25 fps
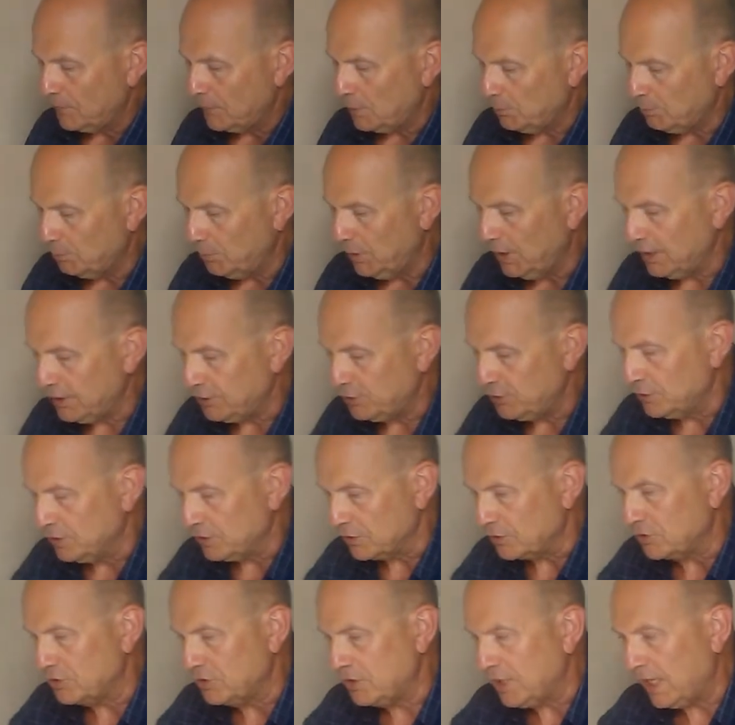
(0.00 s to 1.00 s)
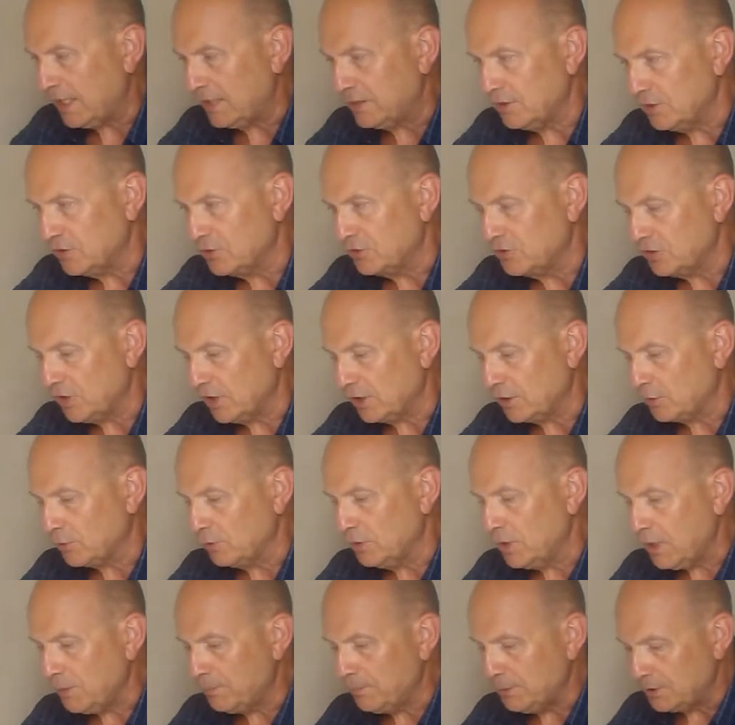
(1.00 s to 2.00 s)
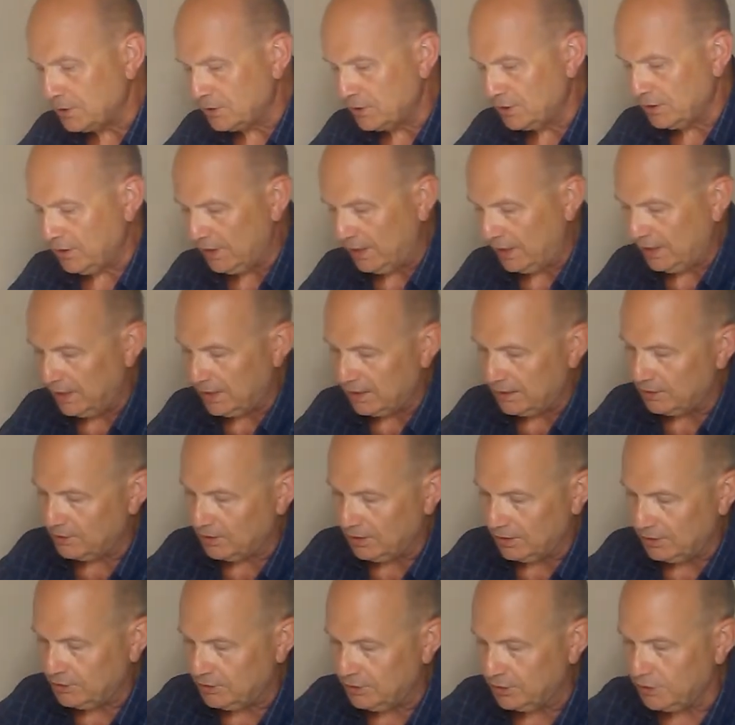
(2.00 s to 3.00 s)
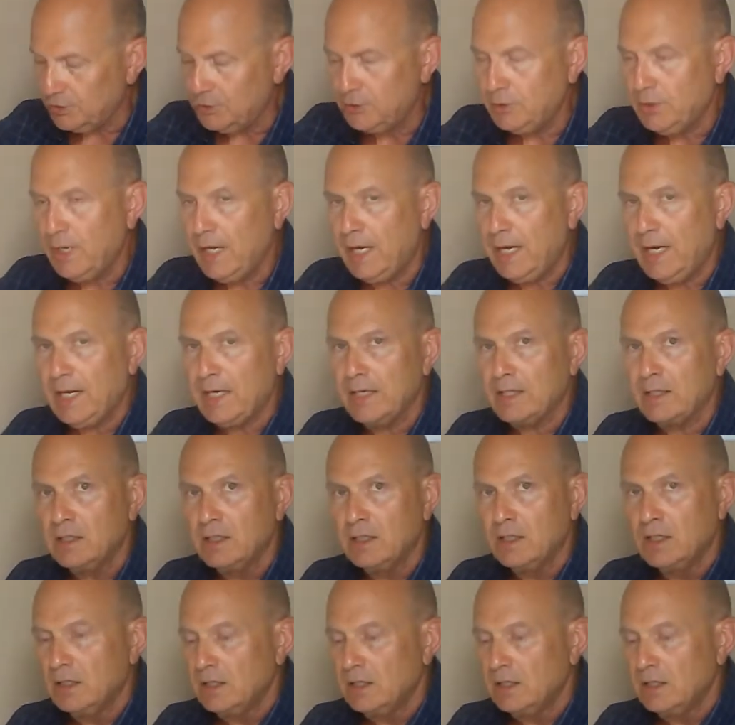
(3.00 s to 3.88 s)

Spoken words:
But you could stack this sucker up until you had